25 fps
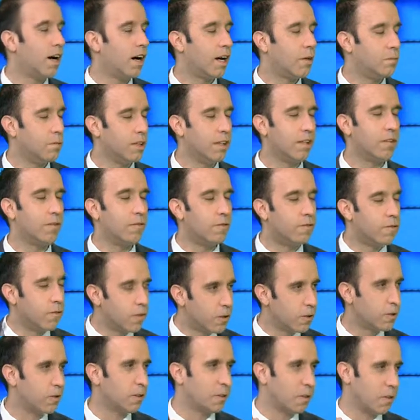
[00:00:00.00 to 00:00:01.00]

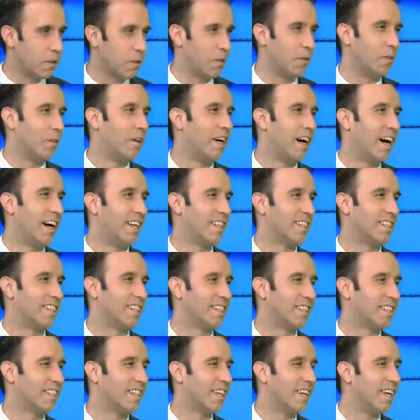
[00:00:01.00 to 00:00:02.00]
vertical, I
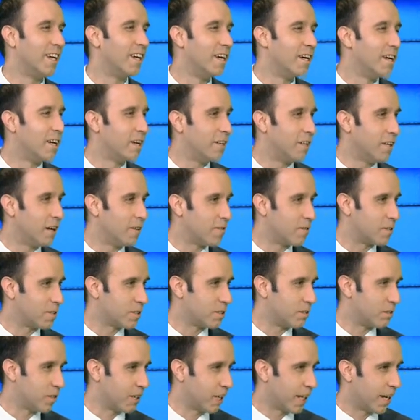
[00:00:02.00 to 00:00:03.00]
shall say,
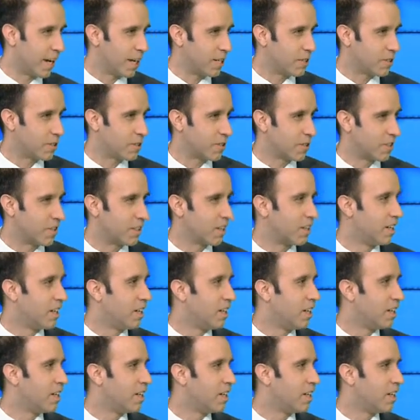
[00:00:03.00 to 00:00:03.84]
diversification.